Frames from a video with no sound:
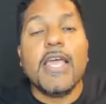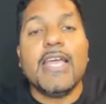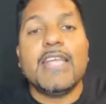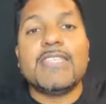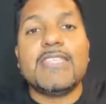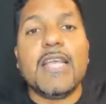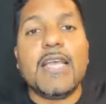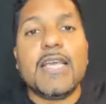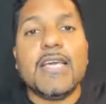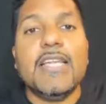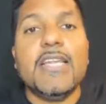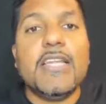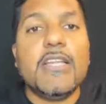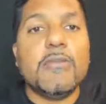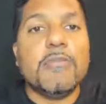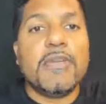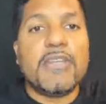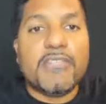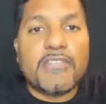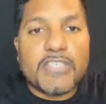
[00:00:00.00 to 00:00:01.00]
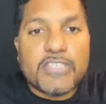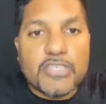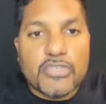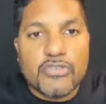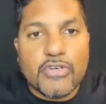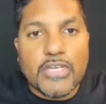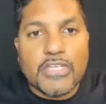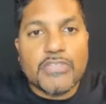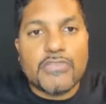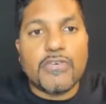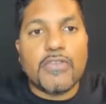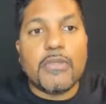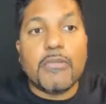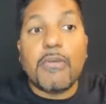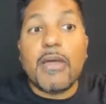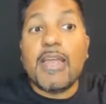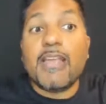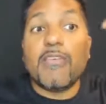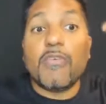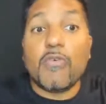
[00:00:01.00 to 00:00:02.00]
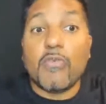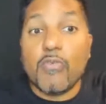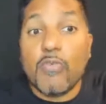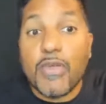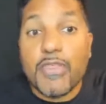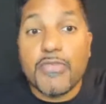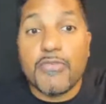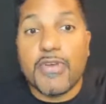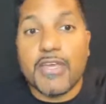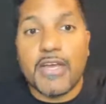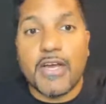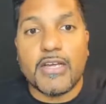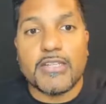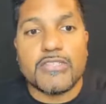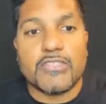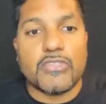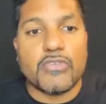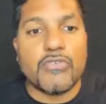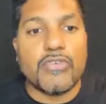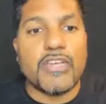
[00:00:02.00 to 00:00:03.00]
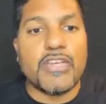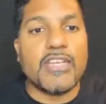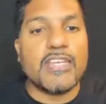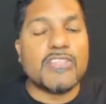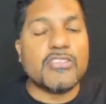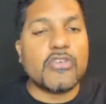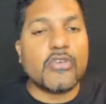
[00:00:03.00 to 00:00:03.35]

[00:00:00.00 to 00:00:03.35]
It's like a little bit of a stretch for the mind with regards to reading.